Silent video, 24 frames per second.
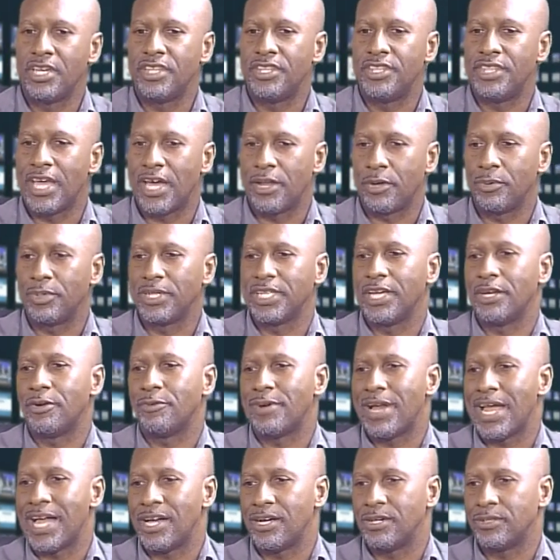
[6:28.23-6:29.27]
not only
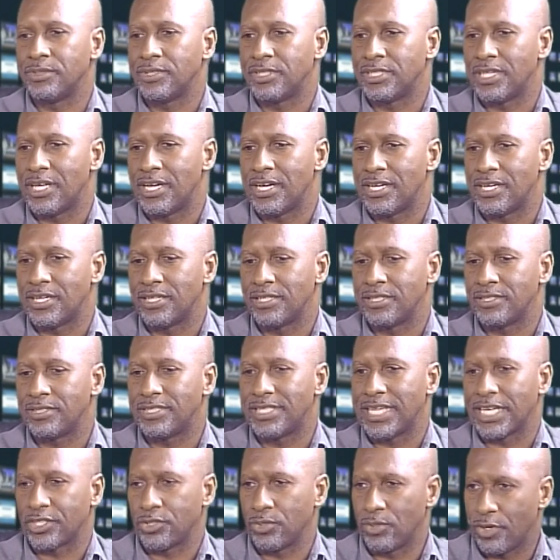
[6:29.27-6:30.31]
around uh,
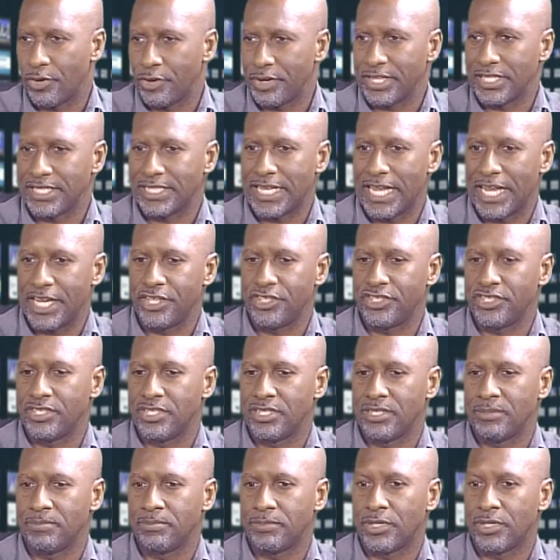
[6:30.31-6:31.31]
sexual orientation,